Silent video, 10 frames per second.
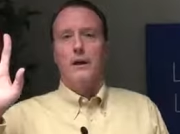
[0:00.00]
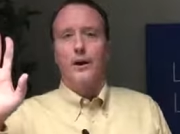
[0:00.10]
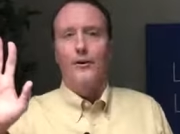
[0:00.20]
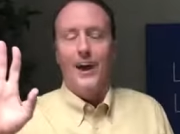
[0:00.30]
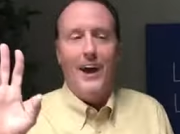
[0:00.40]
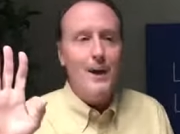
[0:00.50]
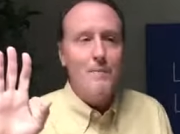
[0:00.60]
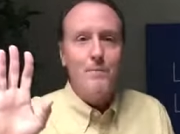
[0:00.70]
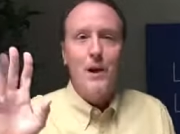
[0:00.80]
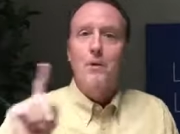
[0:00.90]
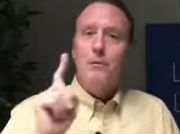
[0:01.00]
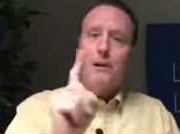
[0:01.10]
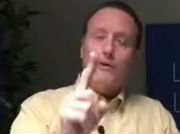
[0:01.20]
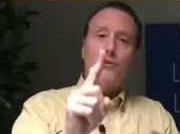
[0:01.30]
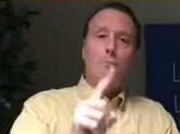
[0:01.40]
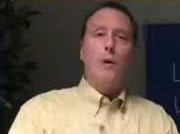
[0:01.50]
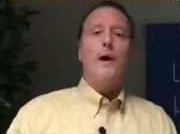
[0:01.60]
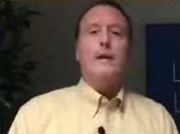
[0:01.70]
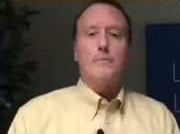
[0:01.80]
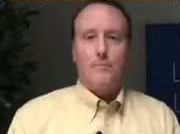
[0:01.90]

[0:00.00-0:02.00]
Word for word: Okay? But here's the point.